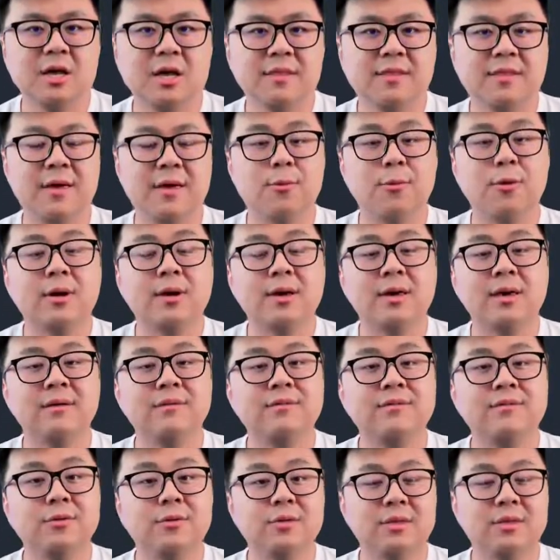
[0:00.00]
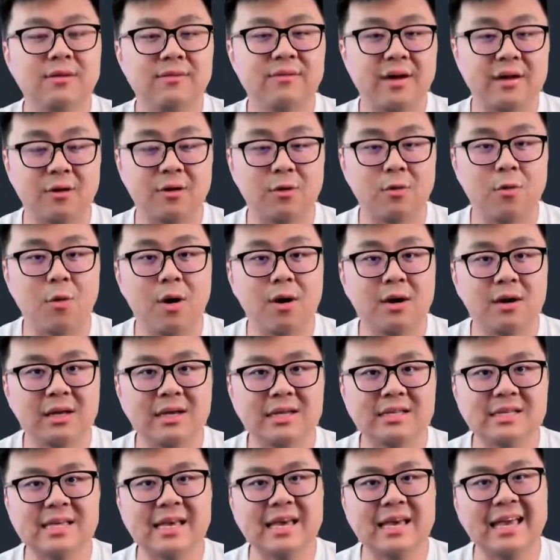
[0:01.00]
they will give you the vector
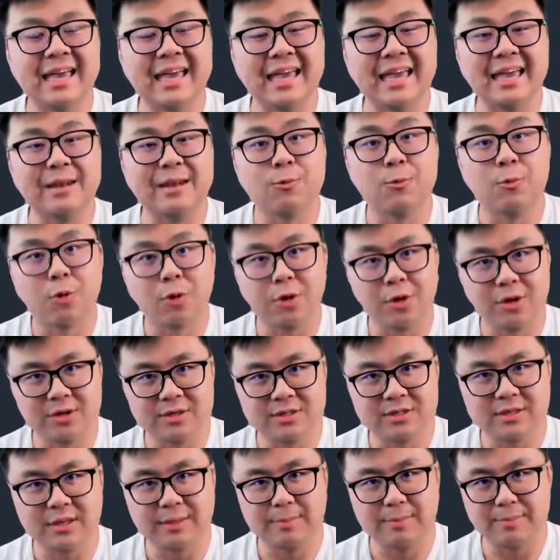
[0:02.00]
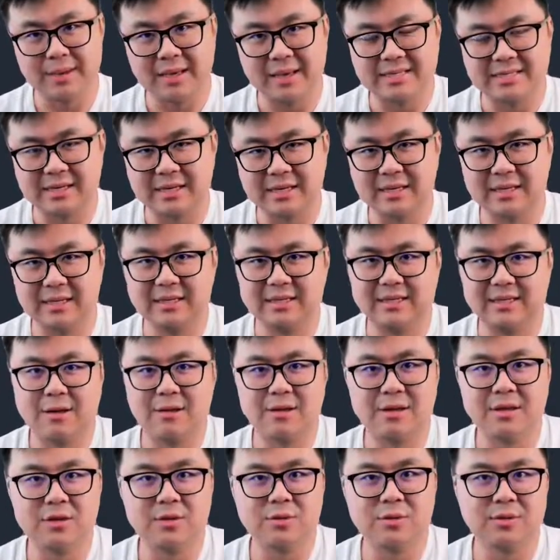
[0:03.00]
quantities in words and basically
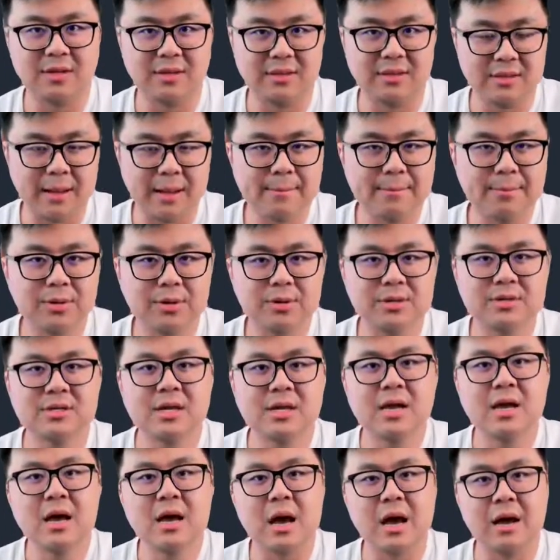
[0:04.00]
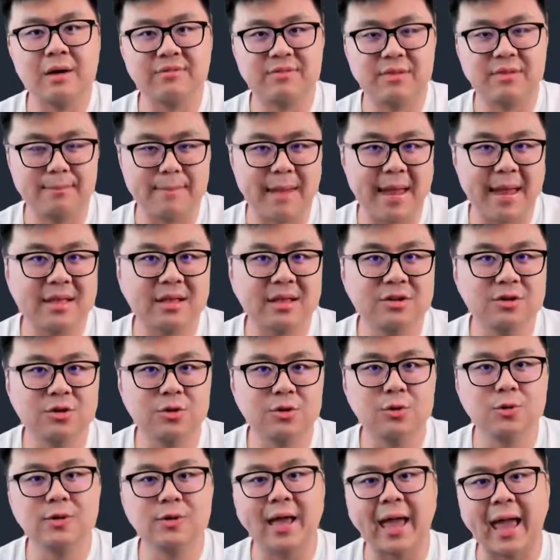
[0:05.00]
telling you the numbers of the
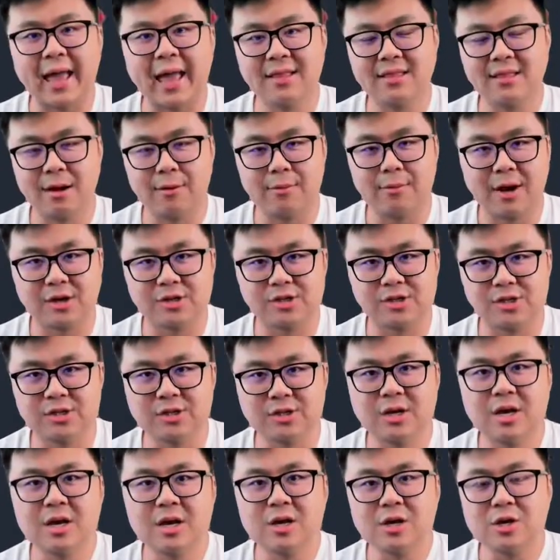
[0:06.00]
magnitude and direction.